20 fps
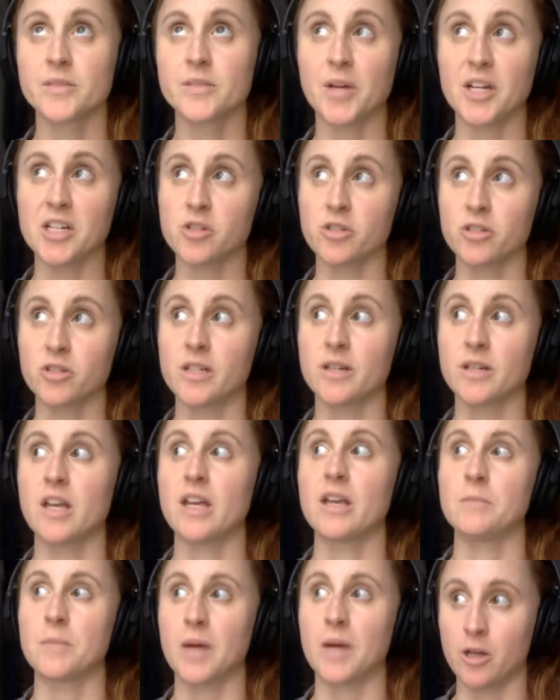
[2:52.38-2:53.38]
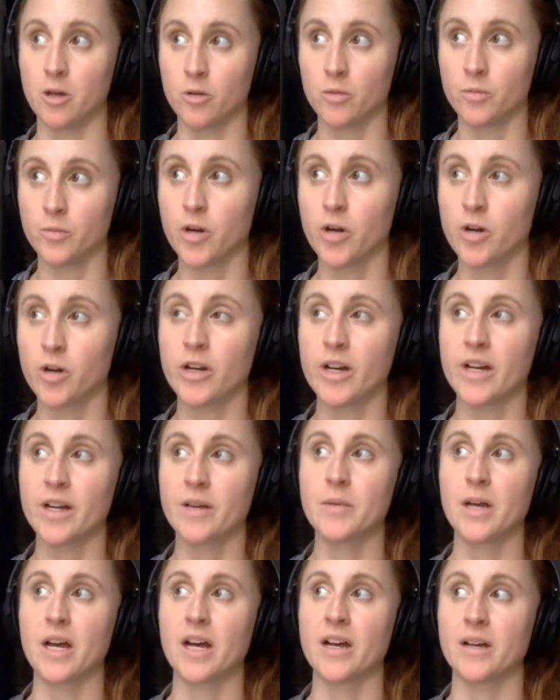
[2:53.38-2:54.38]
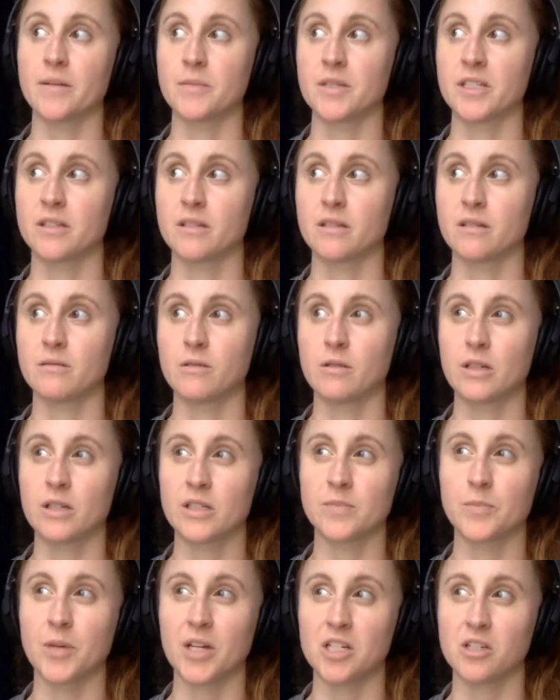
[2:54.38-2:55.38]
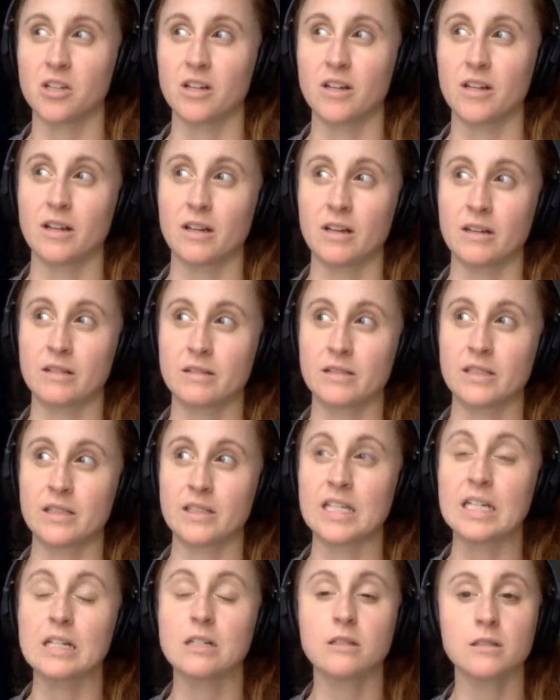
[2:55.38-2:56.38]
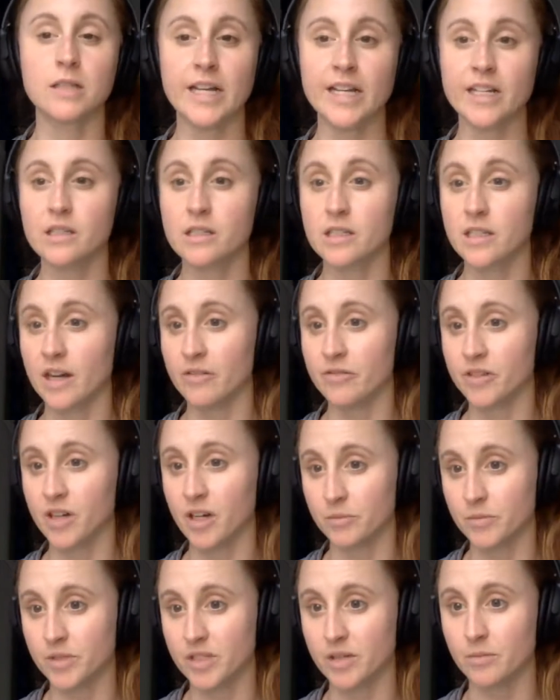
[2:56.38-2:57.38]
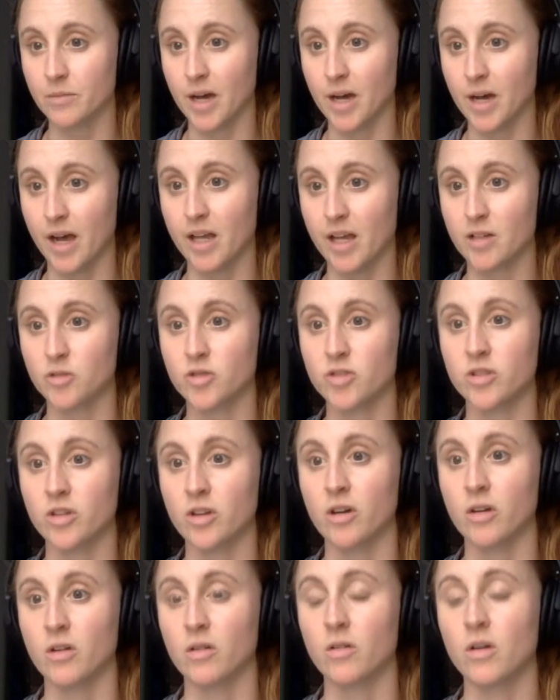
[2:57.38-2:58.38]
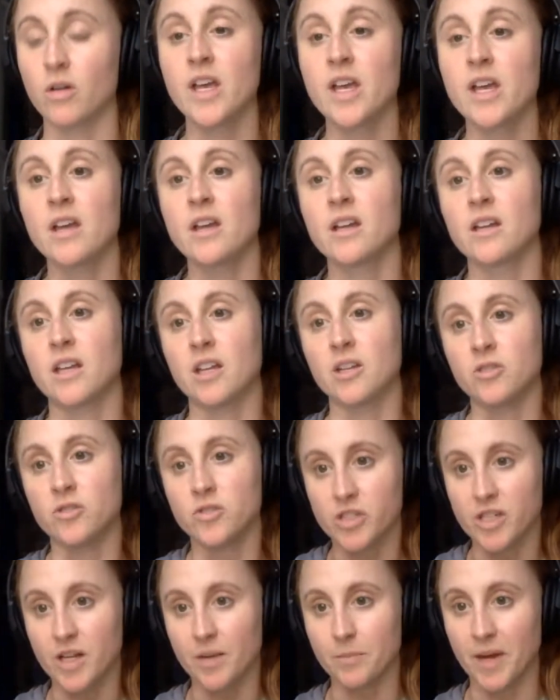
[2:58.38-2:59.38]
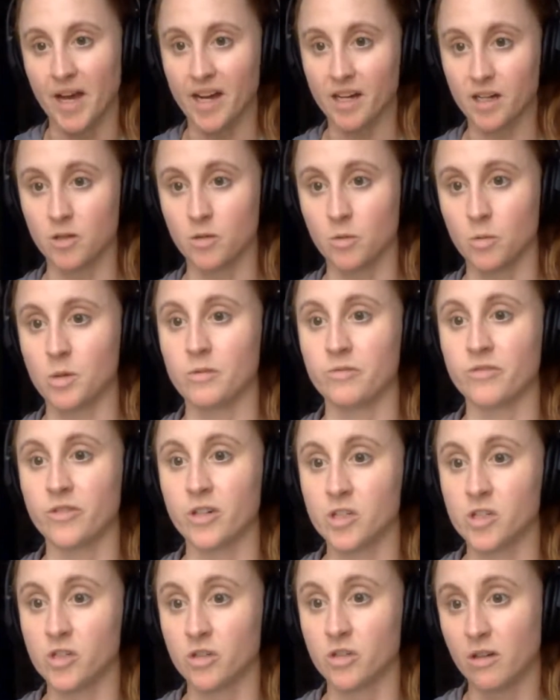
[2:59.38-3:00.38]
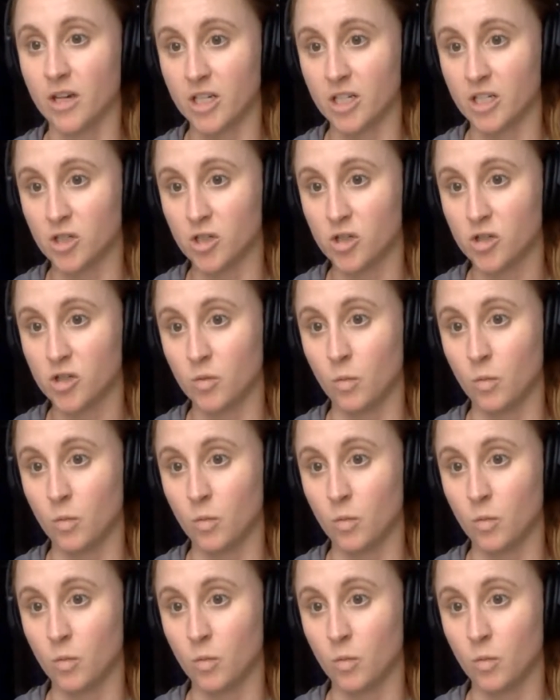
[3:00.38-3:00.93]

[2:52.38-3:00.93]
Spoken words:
especially in my own program, especially as single leg stuff comes to mind. So can you step back in a reverse lunge